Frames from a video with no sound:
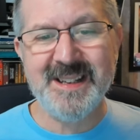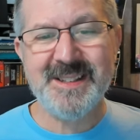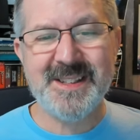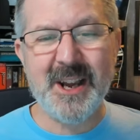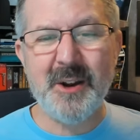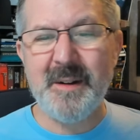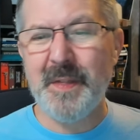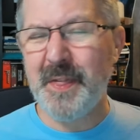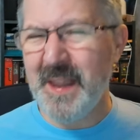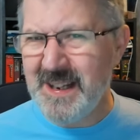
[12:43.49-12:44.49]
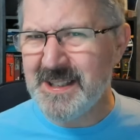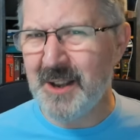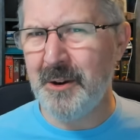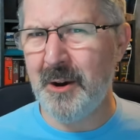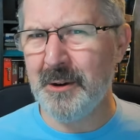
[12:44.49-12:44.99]
So if things
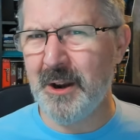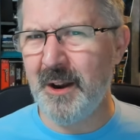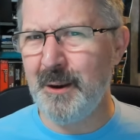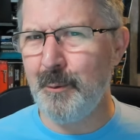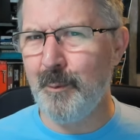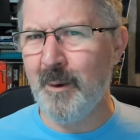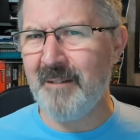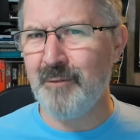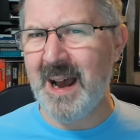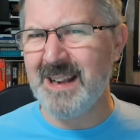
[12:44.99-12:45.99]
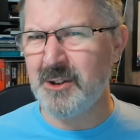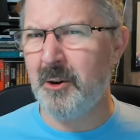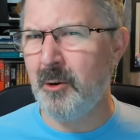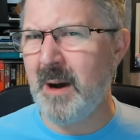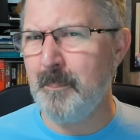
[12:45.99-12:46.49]
are not going right
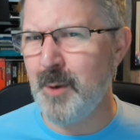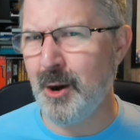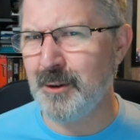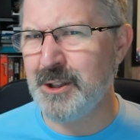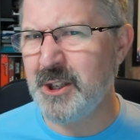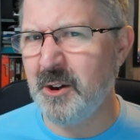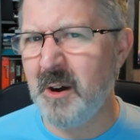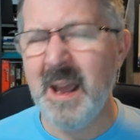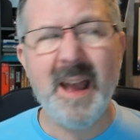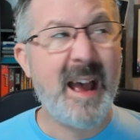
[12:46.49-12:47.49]
or I'm not sure,